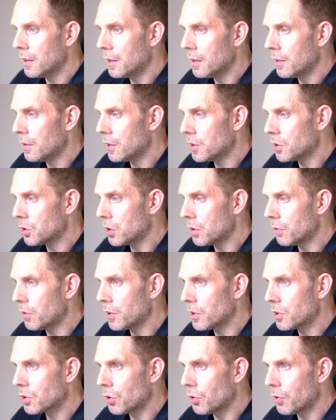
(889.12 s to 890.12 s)
The server
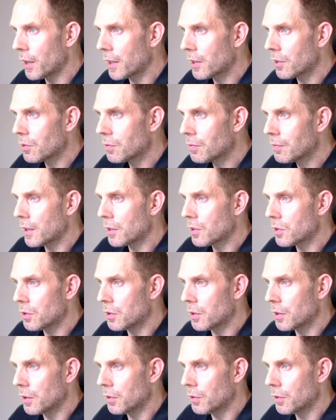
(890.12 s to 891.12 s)
is correct, so
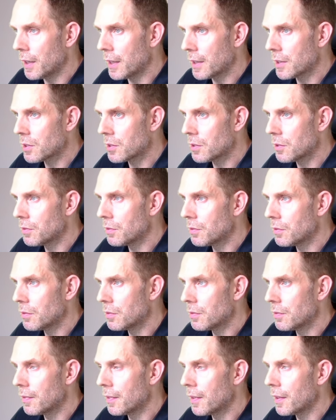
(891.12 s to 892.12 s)
I'll go Next.
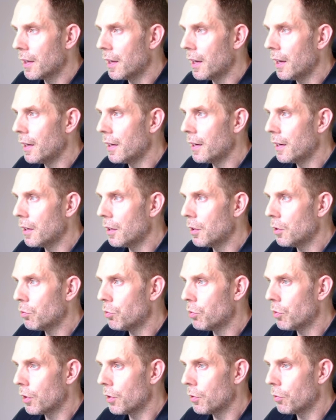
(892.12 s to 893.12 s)
And now
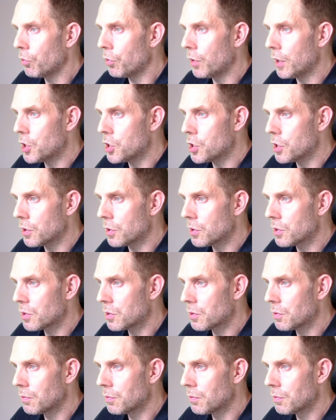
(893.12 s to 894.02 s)
for the features,